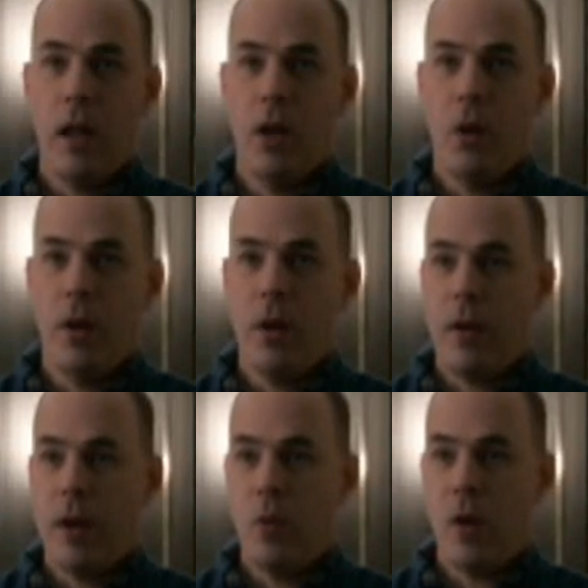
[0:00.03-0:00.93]
Hello,
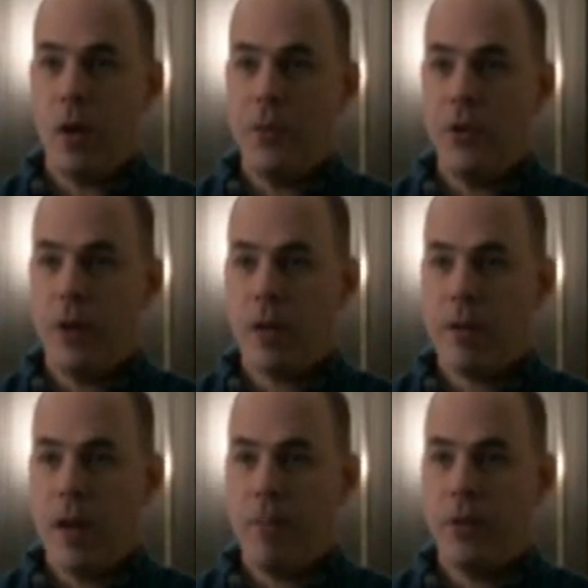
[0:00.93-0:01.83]
and welcome to
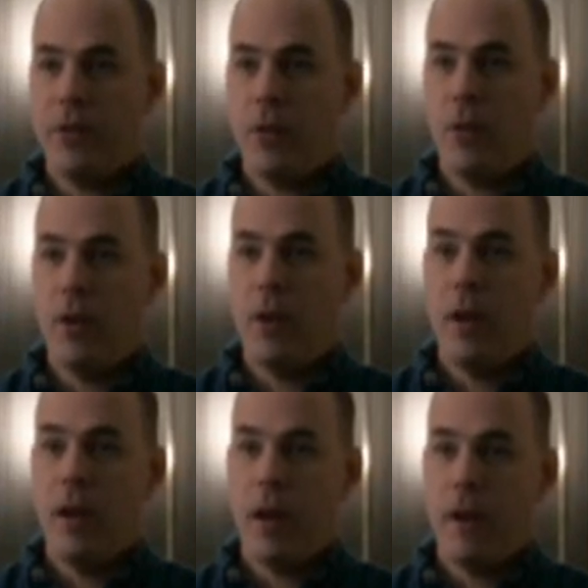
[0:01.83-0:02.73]
another episode
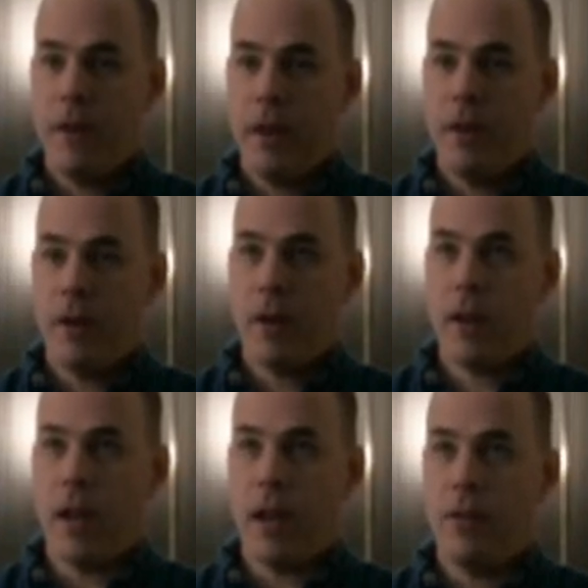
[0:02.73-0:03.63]
of Hidden
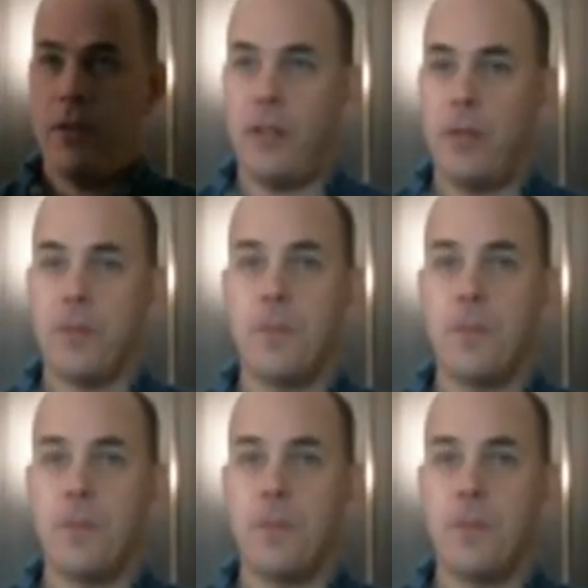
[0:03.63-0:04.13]
Archives.